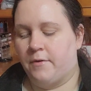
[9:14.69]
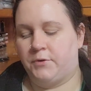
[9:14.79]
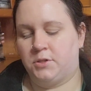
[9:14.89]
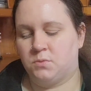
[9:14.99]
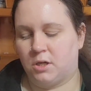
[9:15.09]

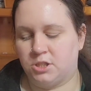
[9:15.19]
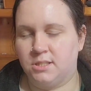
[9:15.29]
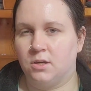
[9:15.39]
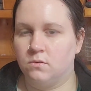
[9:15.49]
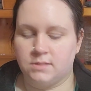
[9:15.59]
Of course,
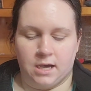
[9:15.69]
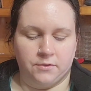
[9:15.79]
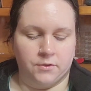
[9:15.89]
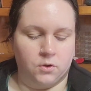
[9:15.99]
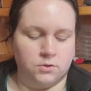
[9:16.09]
swatches don't
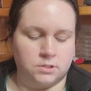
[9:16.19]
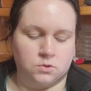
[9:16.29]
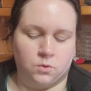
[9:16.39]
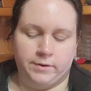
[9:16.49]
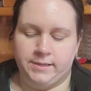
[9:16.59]
tell the whole
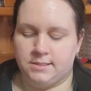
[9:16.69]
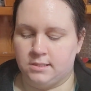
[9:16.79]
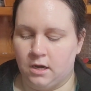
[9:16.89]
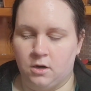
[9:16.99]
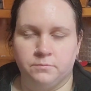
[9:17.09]
story,
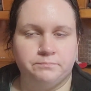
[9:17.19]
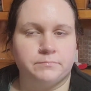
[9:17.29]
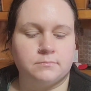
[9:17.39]
so